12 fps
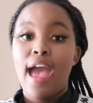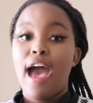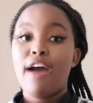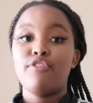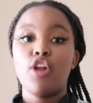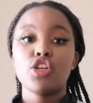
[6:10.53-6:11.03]

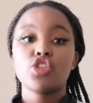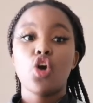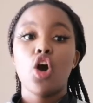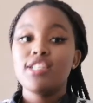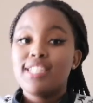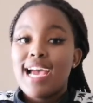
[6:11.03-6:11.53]
i've lost
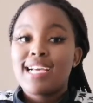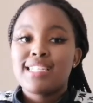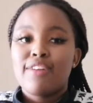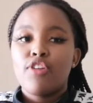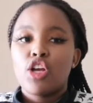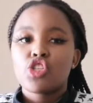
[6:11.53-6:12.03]
contact
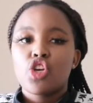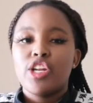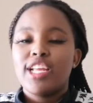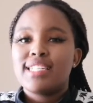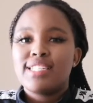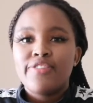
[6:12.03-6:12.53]
i've lost
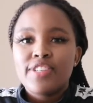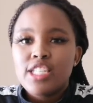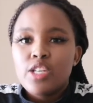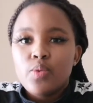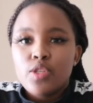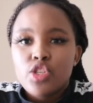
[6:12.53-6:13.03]

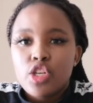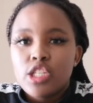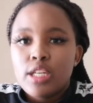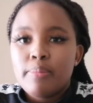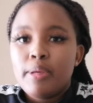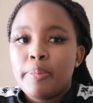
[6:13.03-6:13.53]
connectivity with
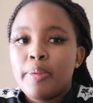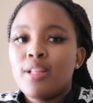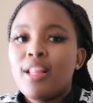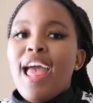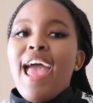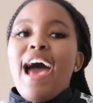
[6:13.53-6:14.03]
certain people